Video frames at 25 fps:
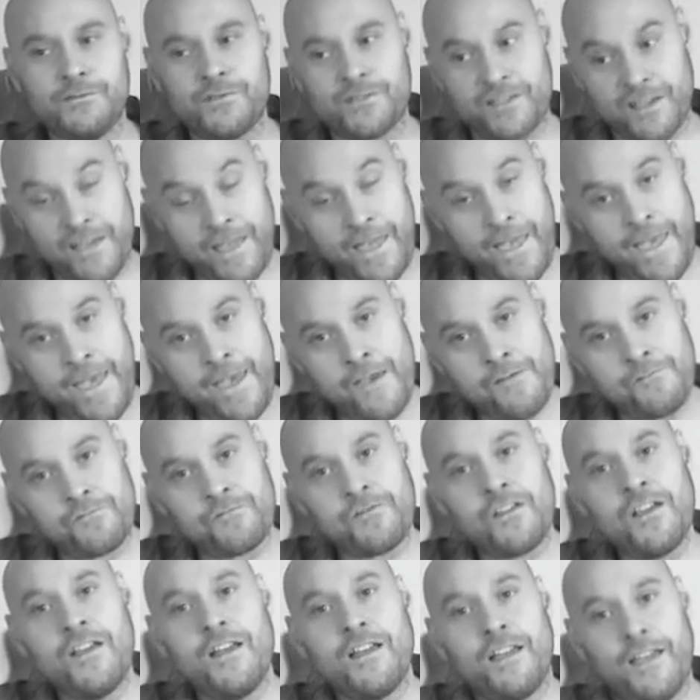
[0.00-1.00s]
to F.
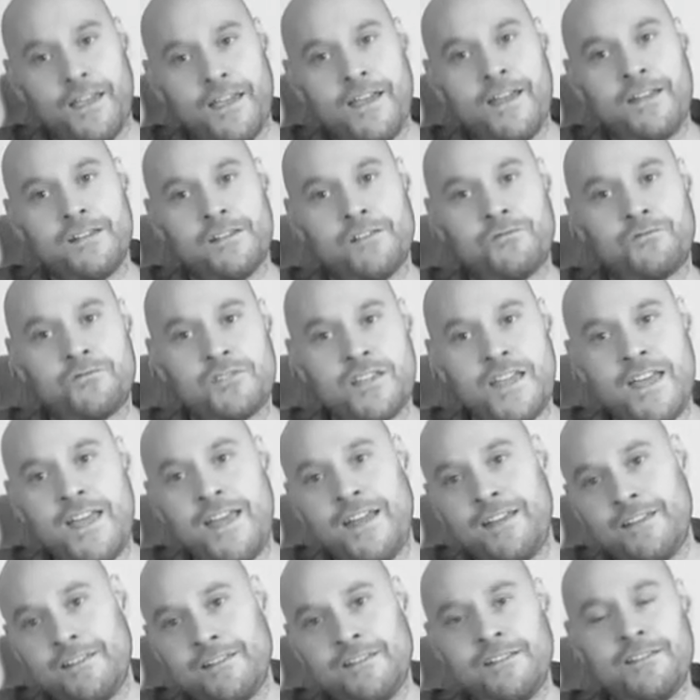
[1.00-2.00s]
And if
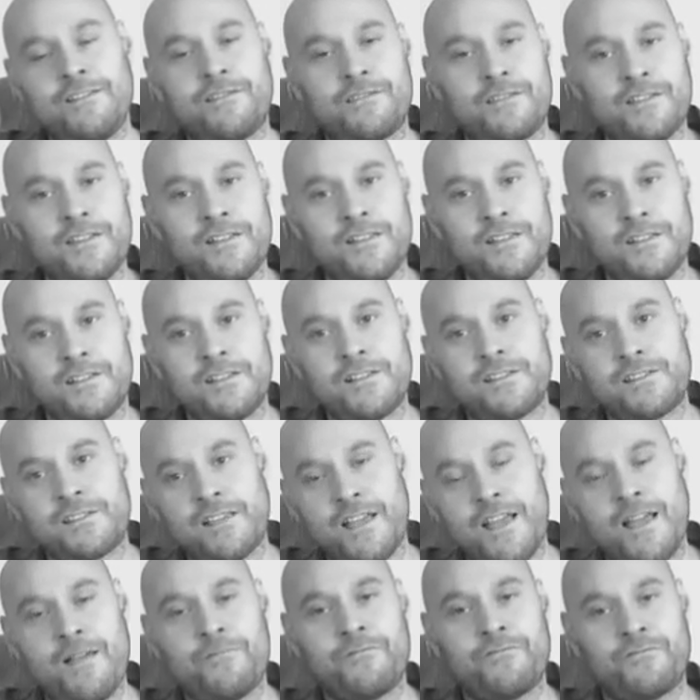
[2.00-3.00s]
daddy thinks
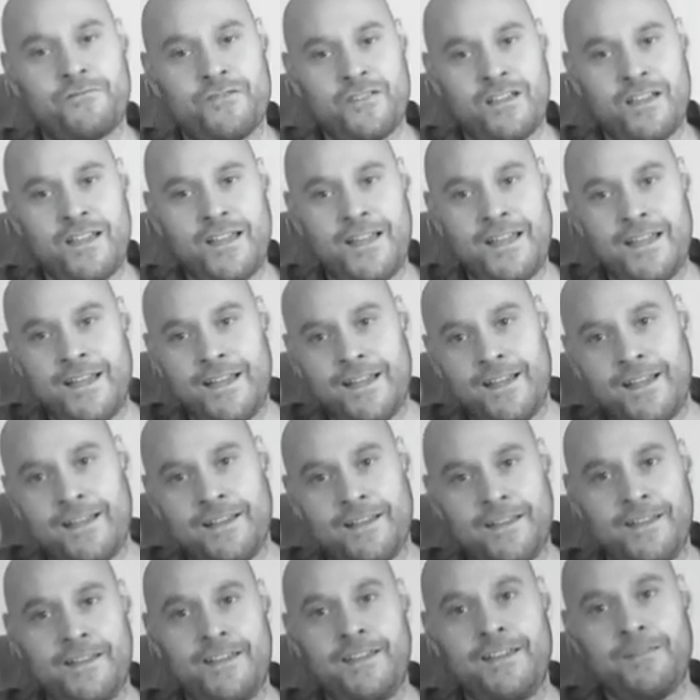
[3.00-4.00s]
I'm
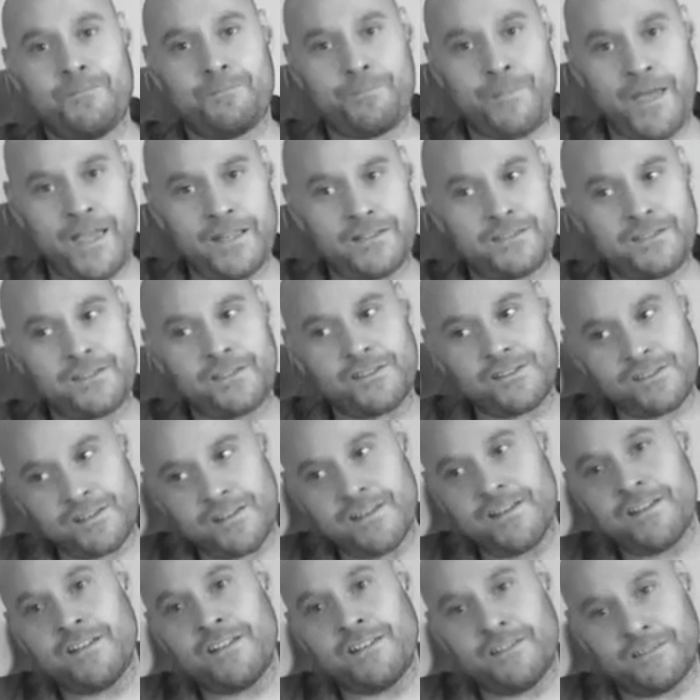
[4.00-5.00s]
fine, back to
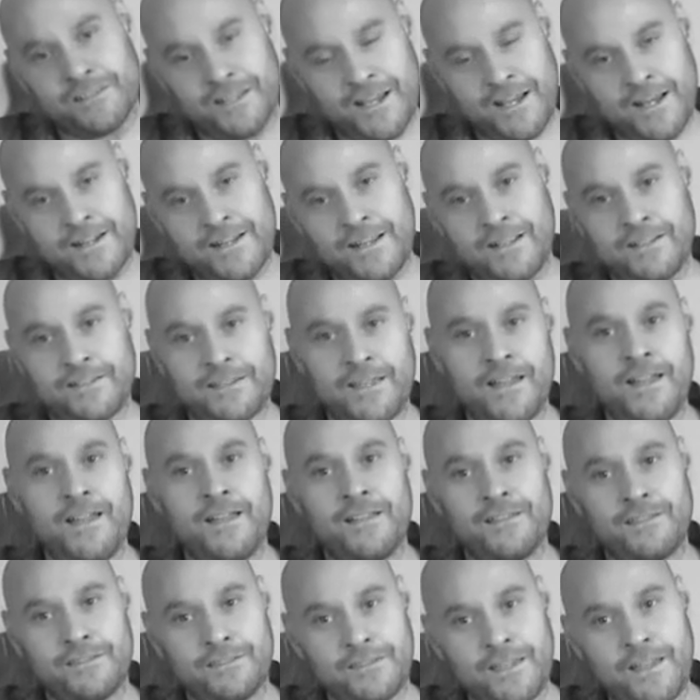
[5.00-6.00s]
C, da da
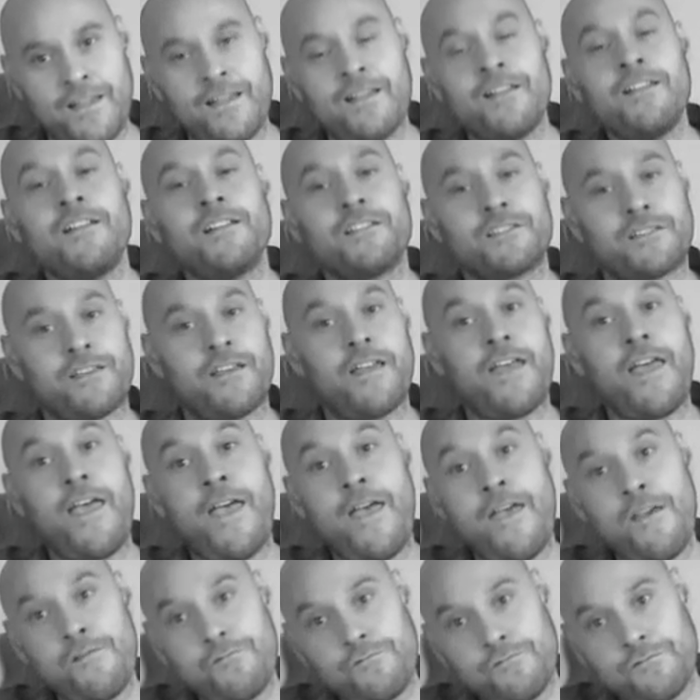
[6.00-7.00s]
da da, to
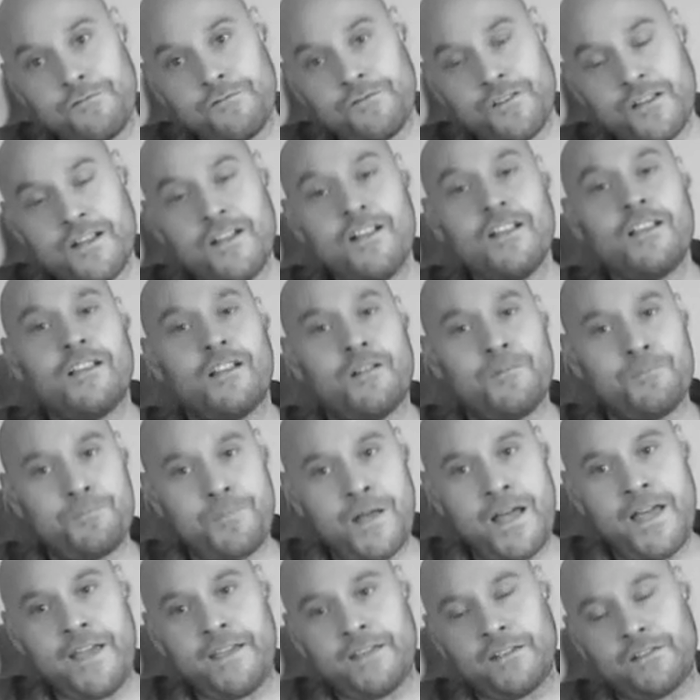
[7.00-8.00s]
F, and
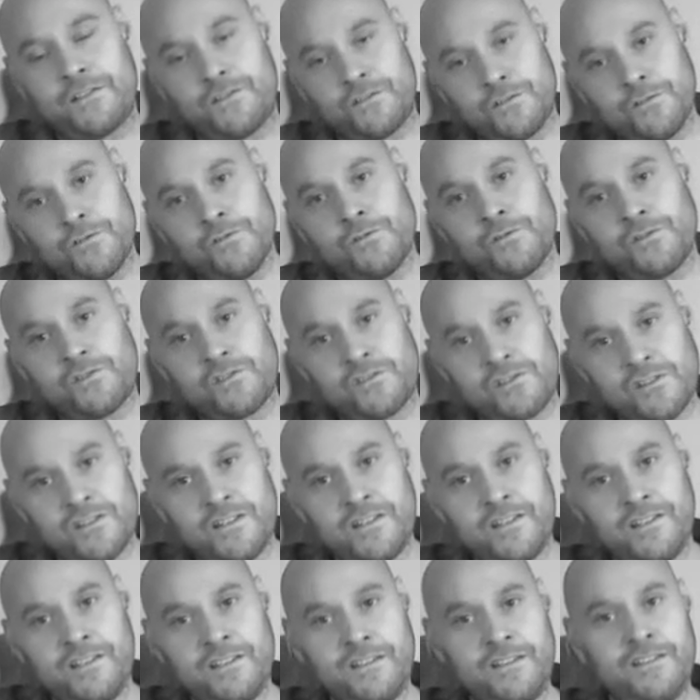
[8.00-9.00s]
back to
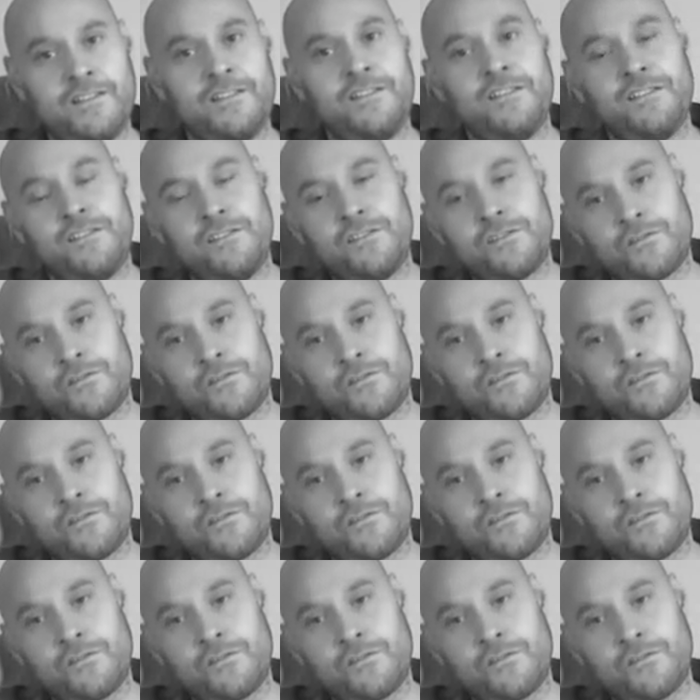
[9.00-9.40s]
C,